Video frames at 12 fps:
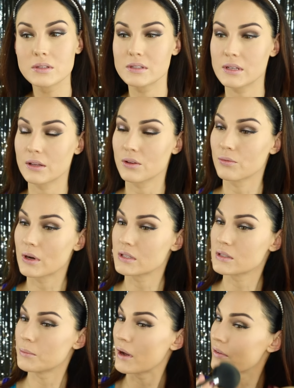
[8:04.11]
Set the
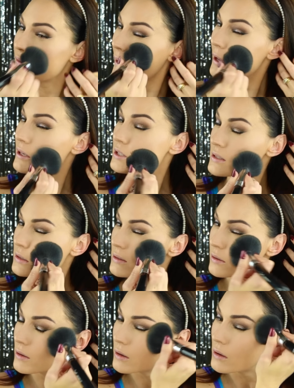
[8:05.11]
rest of my face